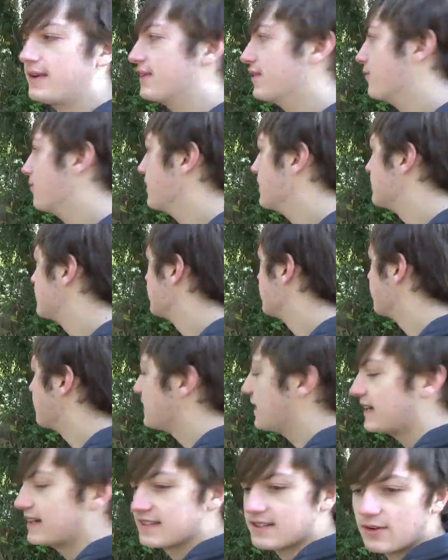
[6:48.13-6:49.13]
and the winter,
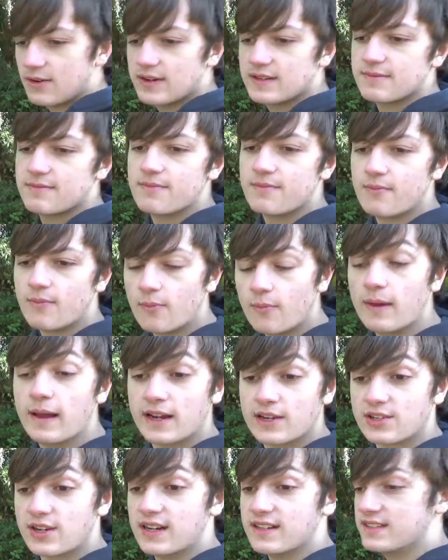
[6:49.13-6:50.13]
I just always
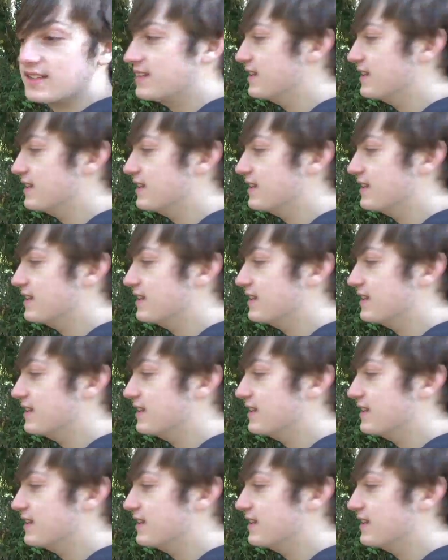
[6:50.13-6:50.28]
make sure I see